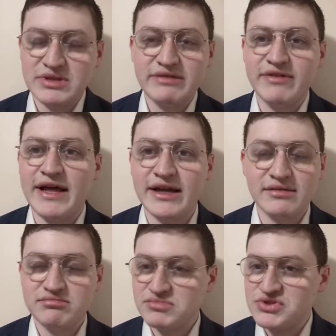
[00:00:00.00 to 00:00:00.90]
deflag
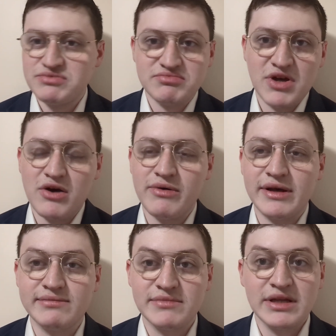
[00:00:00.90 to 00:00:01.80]
it, just go
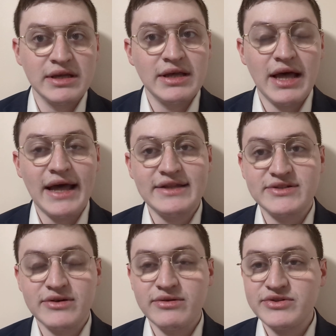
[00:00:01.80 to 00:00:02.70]
away. And
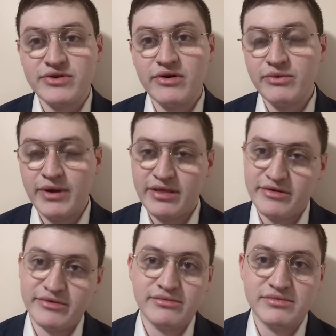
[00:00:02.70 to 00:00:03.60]
so the drone went
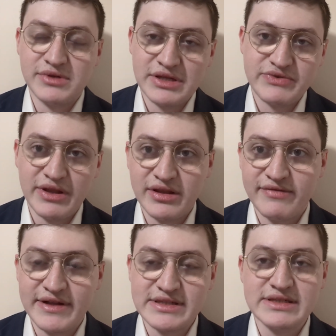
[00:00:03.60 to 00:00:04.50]
through Israeli
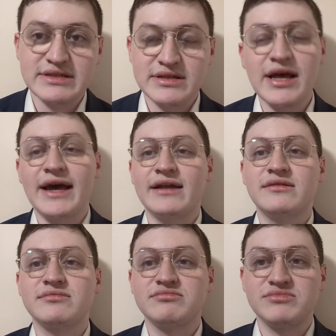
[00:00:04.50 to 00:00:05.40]
defenses
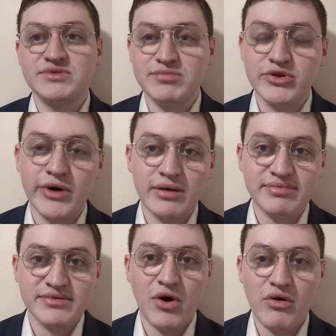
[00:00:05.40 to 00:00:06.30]
and blew up
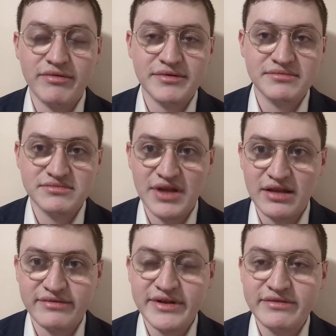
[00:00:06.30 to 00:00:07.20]
over
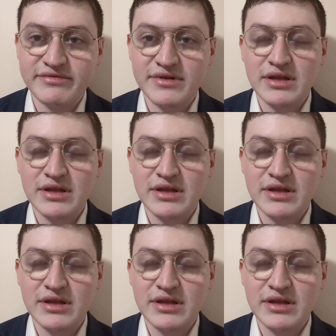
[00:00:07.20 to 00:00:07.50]
Tel Aviv,